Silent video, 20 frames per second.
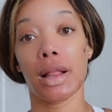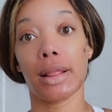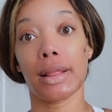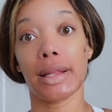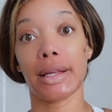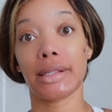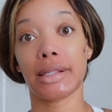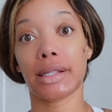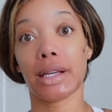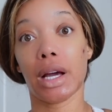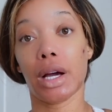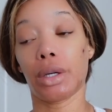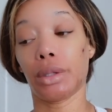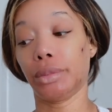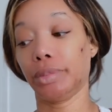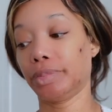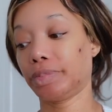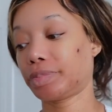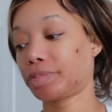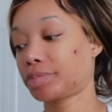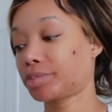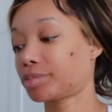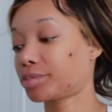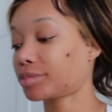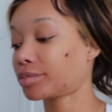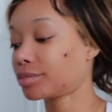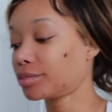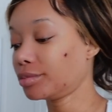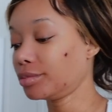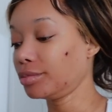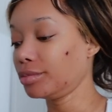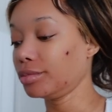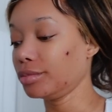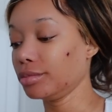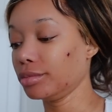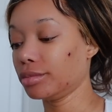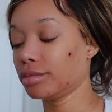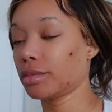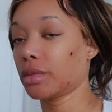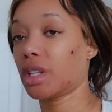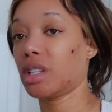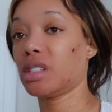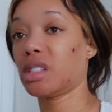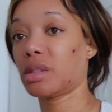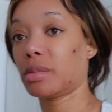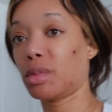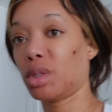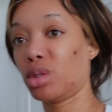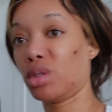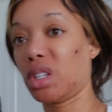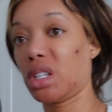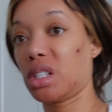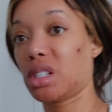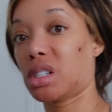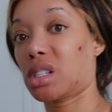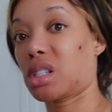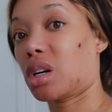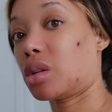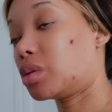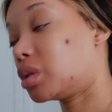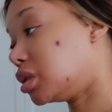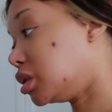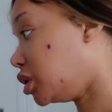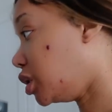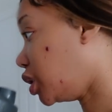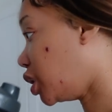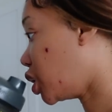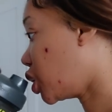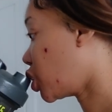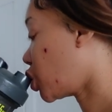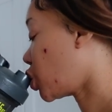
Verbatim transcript: let's go. This smoothie is so good.